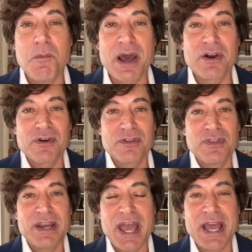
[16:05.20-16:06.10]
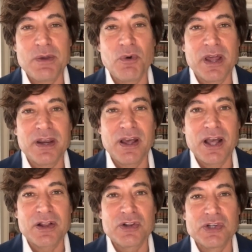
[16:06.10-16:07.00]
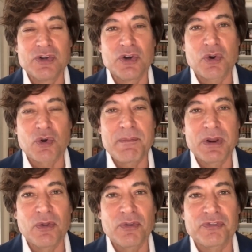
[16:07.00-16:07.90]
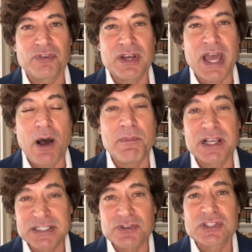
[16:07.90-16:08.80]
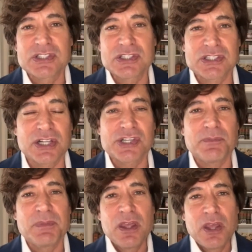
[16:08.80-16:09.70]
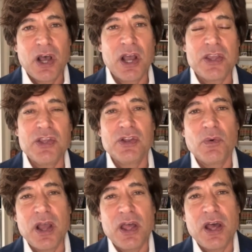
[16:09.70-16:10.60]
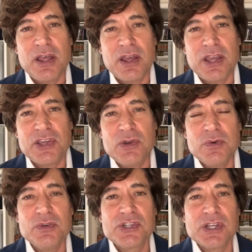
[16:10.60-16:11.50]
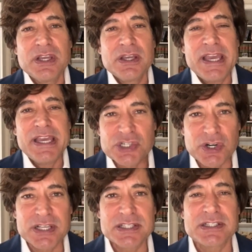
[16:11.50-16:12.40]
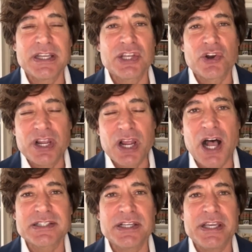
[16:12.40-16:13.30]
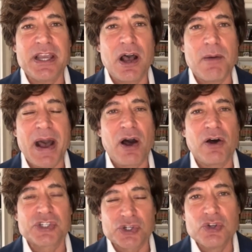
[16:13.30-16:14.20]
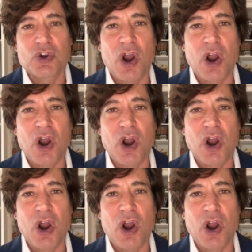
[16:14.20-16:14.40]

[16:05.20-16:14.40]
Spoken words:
Better than anyone, criminals now, because there's such a huge interest and curiosity about true